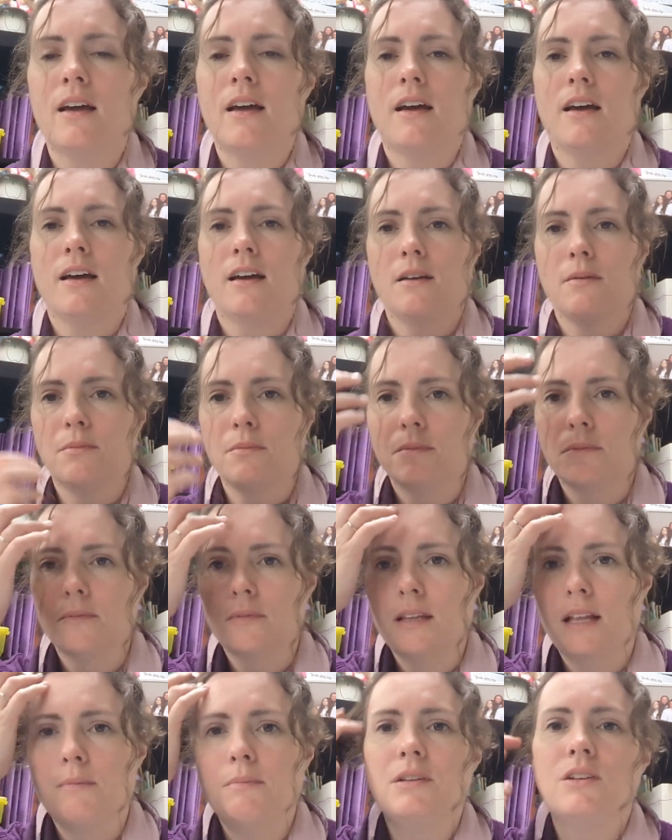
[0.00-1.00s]
Um,
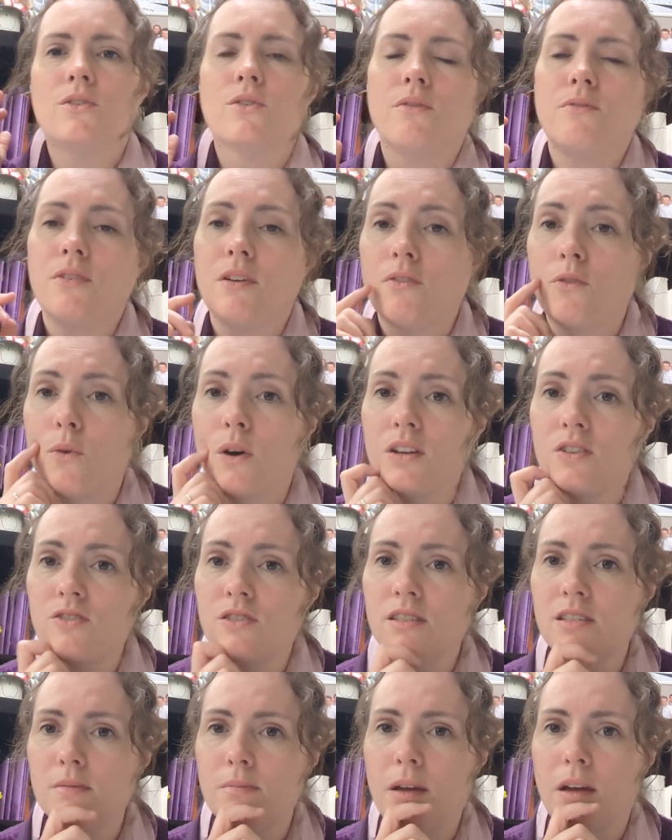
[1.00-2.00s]
let me know if you have
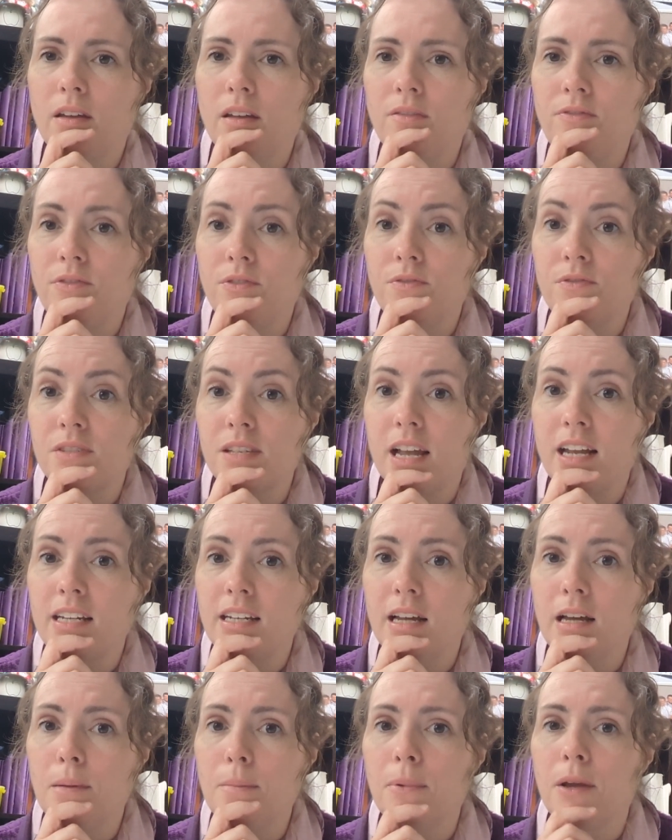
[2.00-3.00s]
questions about if you've signed
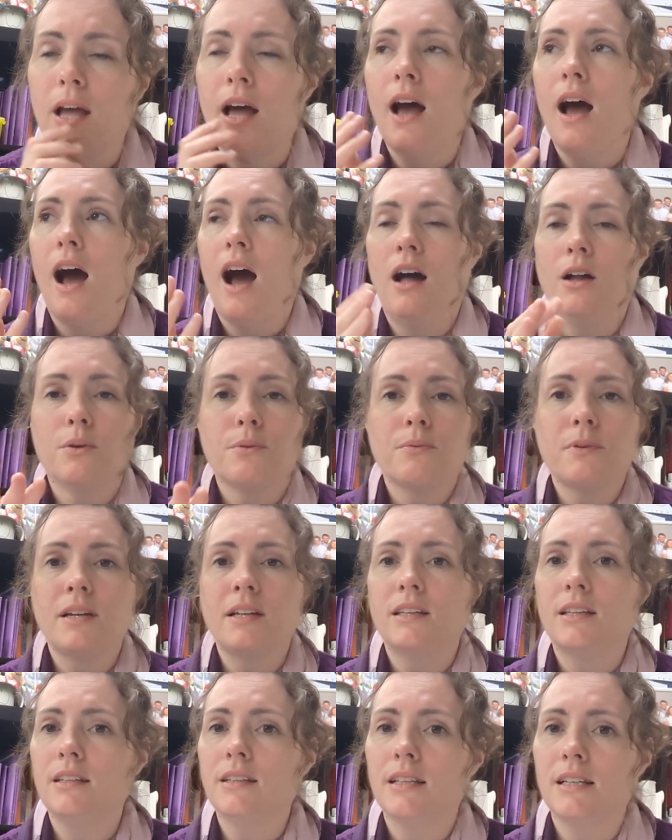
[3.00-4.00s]
up. I'll
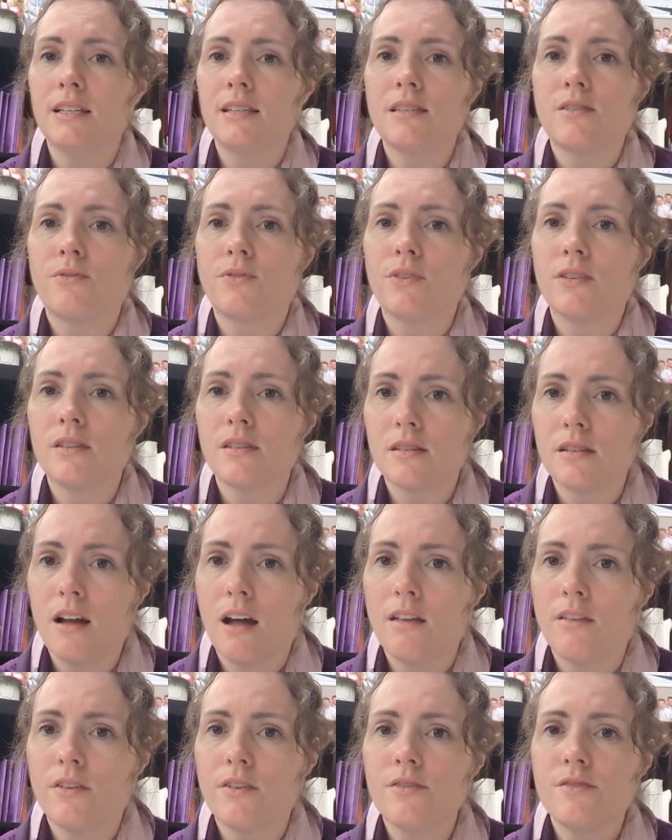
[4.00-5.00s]
read the list for the
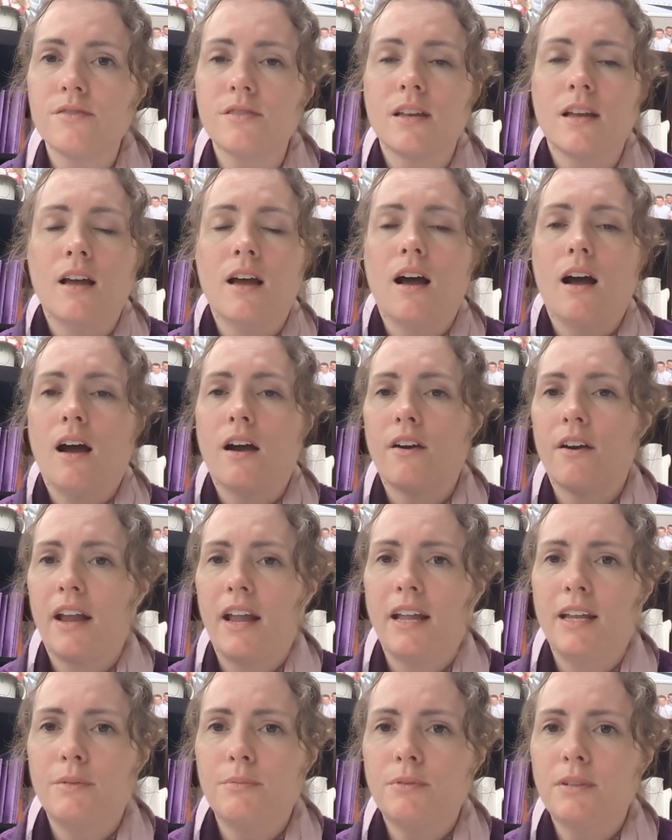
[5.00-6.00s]
scholars. Our
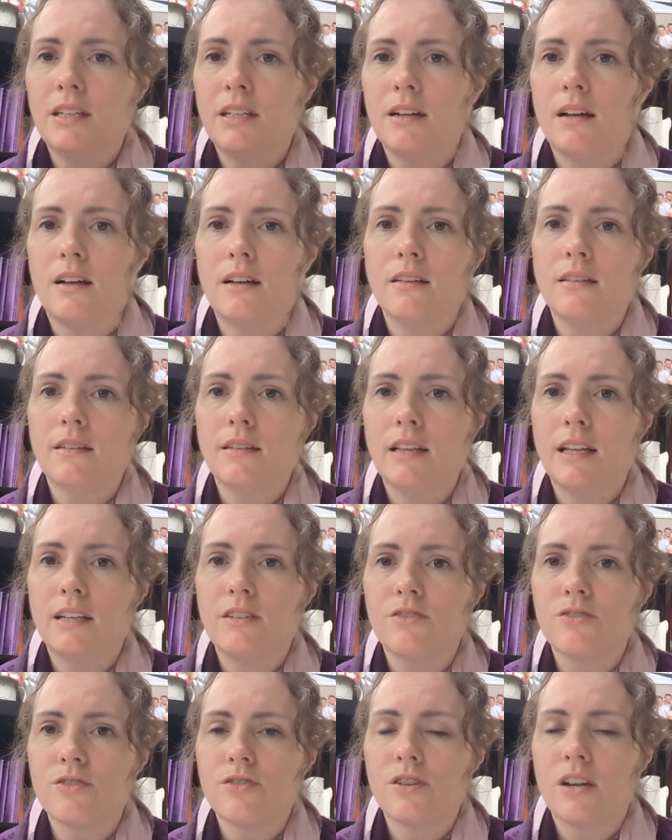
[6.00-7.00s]
aide will get all the
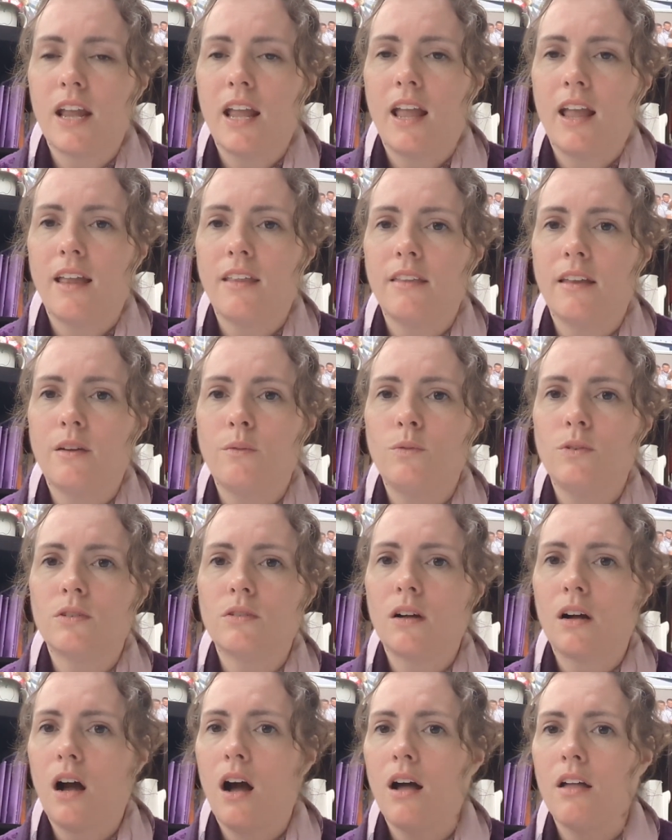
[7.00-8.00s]
lunch and then we'll
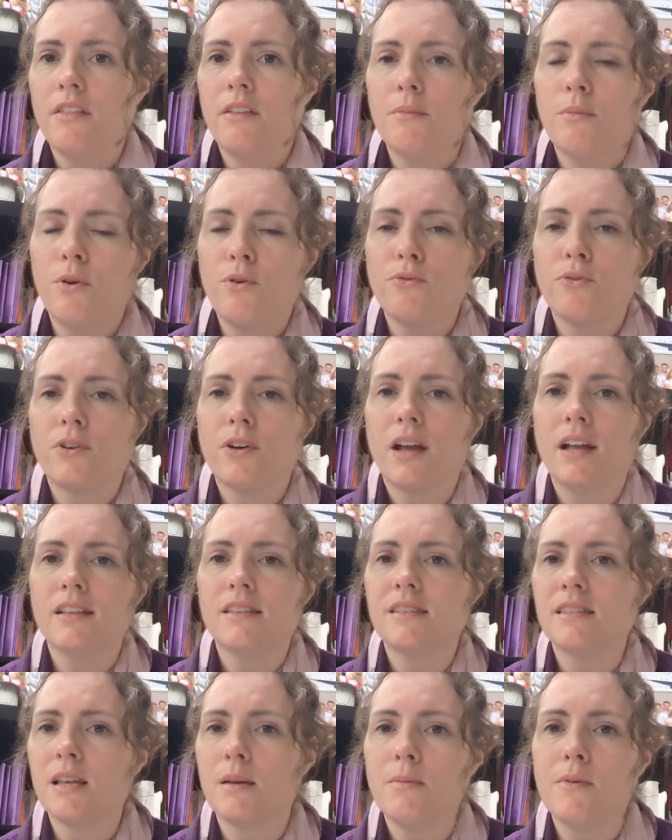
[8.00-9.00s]
call them over
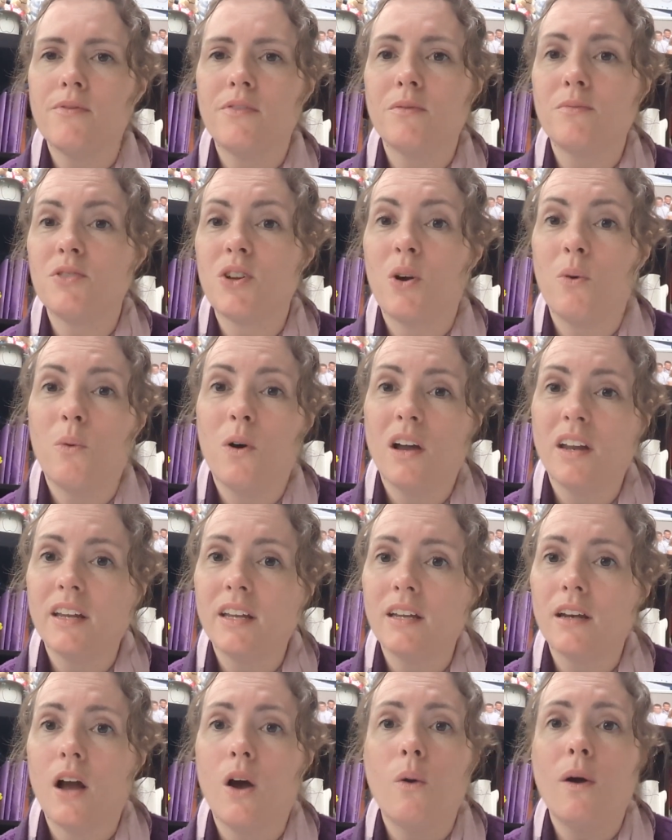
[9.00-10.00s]
and some of them don't want
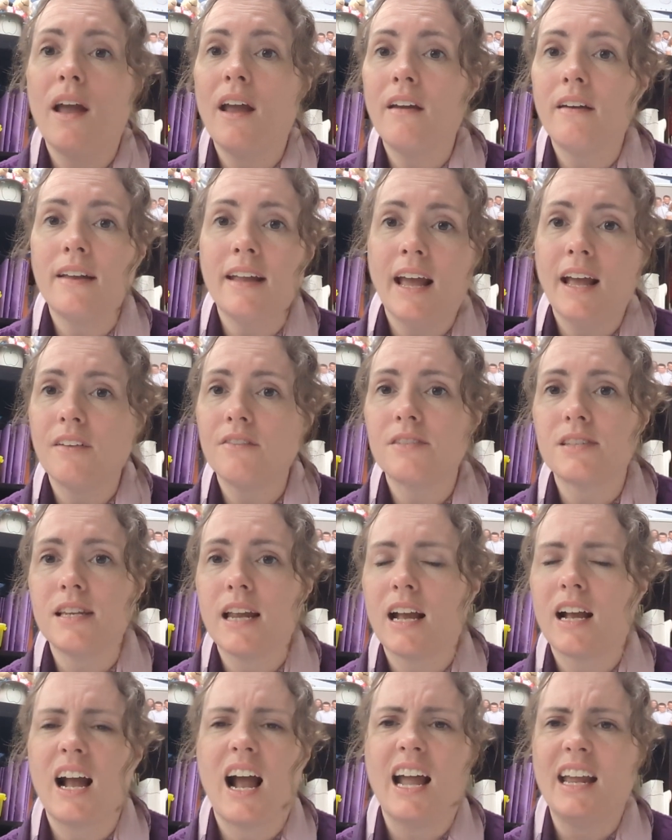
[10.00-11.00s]
it. Oh, I already have
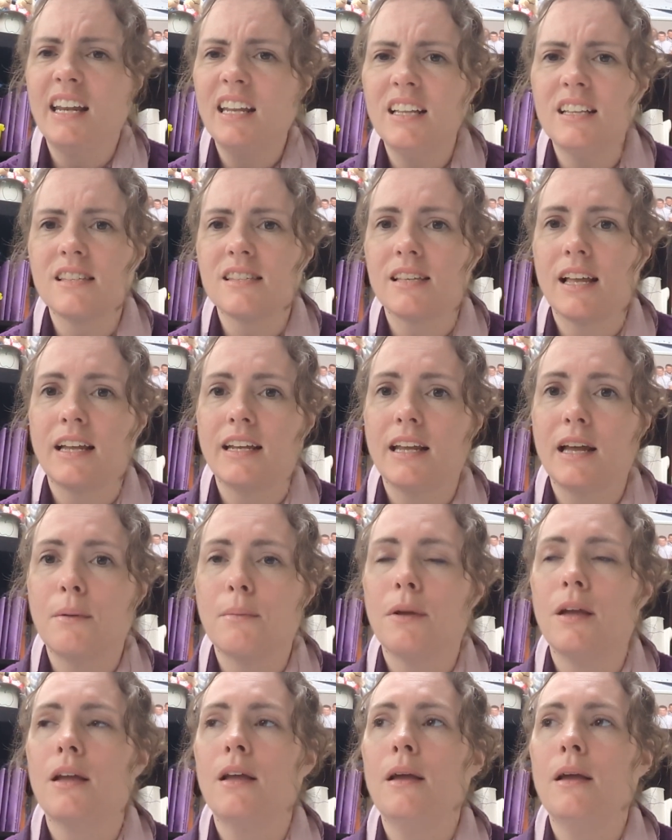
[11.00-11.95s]
snack. I didn't sign up.